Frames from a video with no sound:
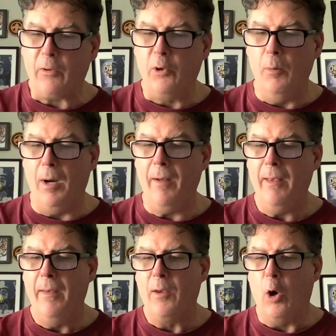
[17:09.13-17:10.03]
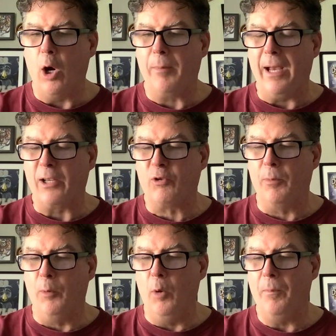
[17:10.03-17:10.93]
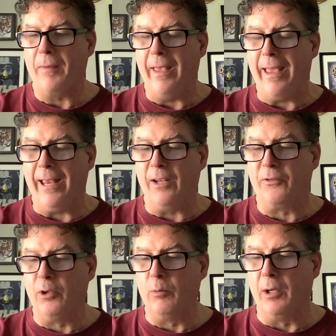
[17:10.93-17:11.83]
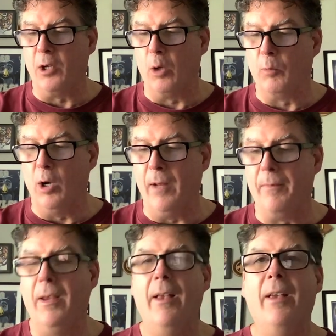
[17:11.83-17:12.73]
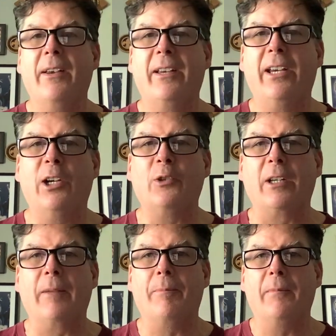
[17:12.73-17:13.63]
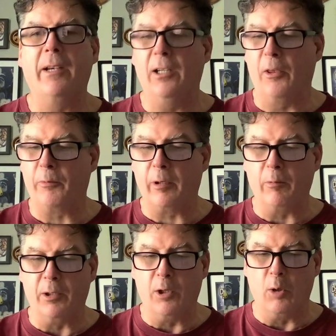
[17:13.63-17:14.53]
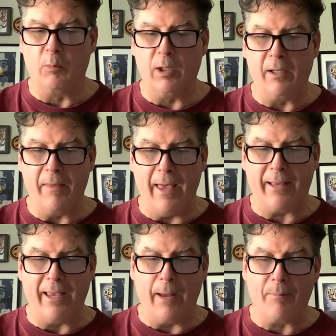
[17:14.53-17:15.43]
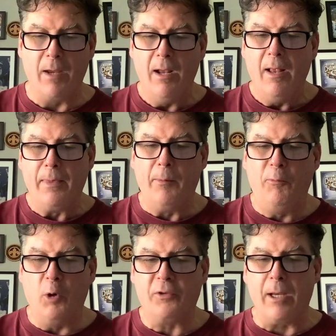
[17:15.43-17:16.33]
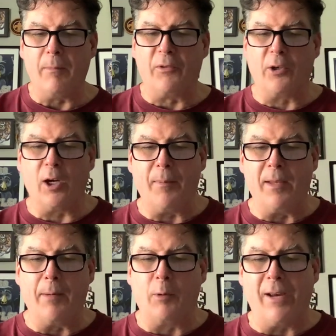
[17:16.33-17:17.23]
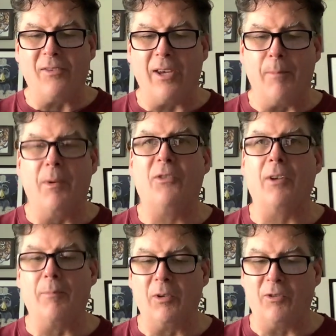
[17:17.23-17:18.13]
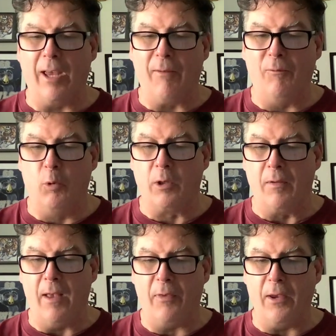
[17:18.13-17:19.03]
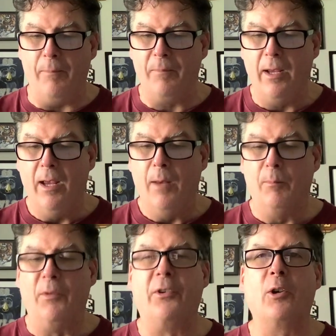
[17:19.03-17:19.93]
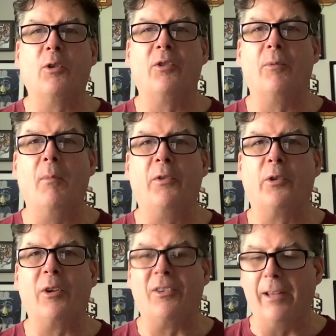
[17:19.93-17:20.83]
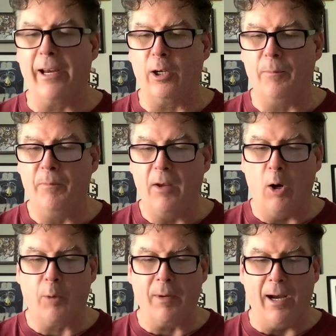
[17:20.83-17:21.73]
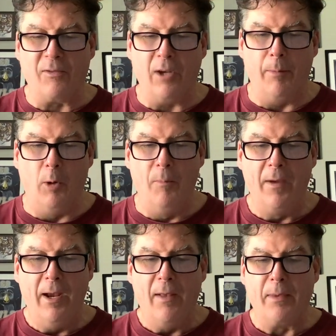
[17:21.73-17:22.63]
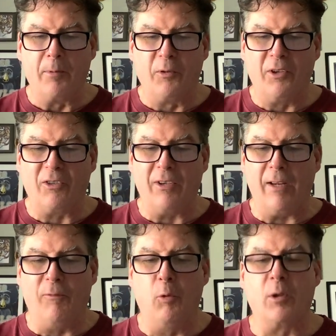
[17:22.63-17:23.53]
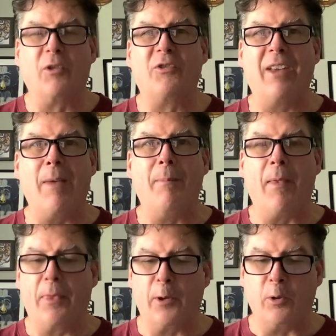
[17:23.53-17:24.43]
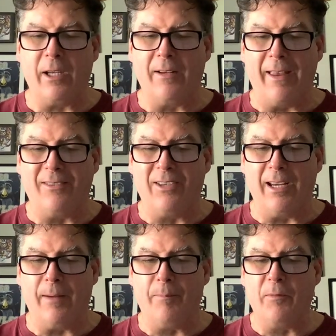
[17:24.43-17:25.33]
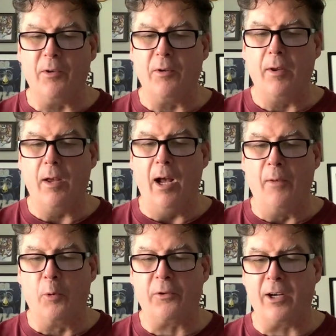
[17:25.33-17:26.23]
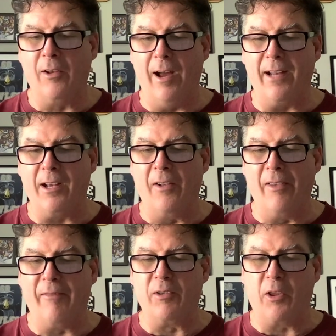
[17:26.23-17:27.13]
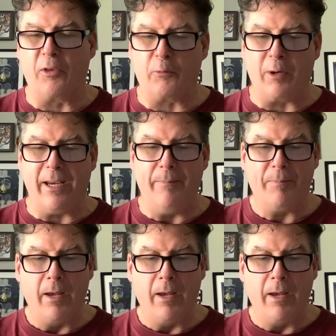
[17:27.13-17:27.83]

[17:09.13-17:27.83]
Kuma, RBI triple, and a 2-run home run. Kearney hit a 3-run home run in that game. Number 14, Missouri beat number 18, Mississippi State 4-0. Missouri's Laird, RBI double. Number 16, Florida State beat 30-18, North Carolina 11-3.